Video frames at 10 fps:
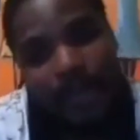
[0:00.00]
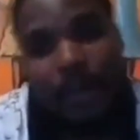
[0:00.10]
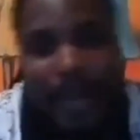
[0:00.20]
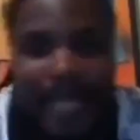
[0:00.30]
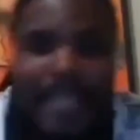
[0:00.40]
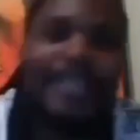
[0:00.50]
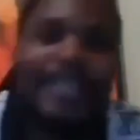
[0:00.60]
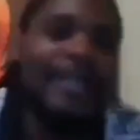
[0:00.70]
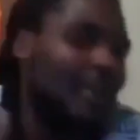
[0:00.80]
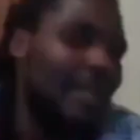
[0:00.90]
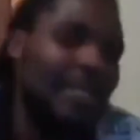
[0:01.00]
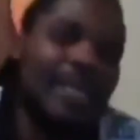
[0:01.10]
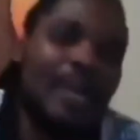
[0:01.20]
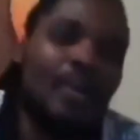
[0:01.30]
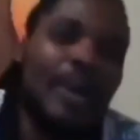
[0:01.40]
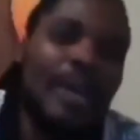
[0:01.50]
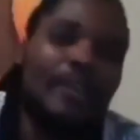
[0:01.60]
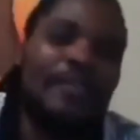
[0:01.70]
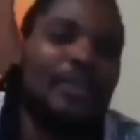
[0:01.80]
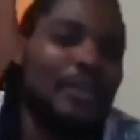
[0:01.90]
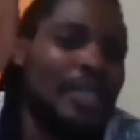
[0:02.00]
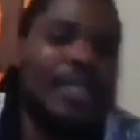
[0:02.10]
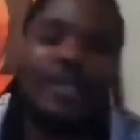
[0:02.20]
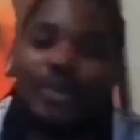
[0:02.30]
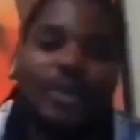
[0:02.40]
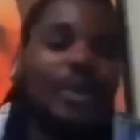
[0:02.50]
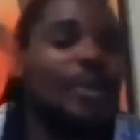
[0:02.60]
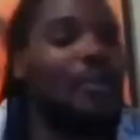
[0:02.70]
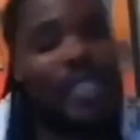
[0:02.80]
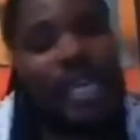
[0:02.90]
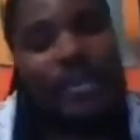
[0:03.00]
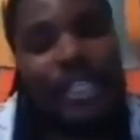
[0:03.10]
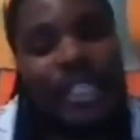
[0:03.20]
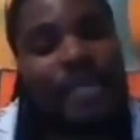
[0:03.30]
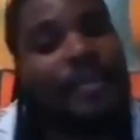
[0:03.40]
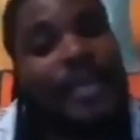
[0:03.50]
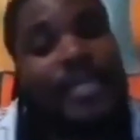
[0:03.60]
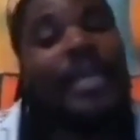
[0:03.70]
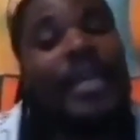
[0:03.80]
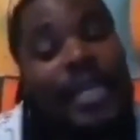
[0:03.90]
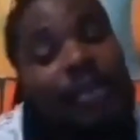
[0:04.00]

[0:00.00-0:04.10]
battle is a way of reducing it to skirmishes, but that